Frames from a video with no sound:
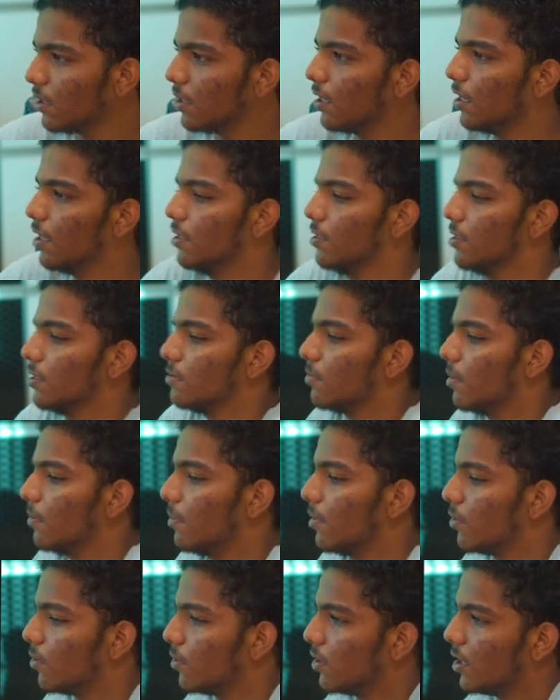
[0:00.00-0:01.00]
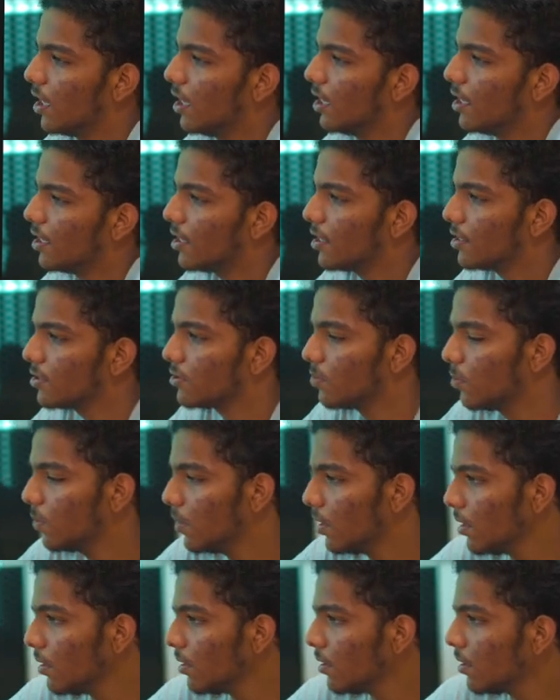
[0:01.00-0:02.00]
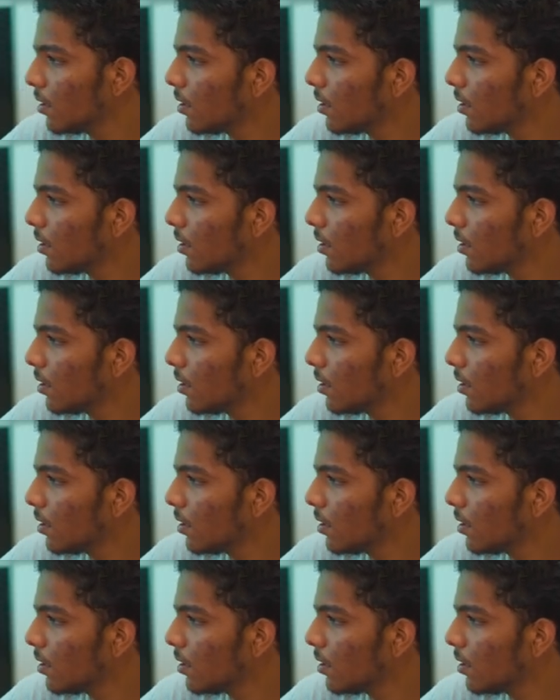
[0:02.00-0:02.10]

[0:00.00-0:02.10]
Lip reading: and just maybe rotate it as well.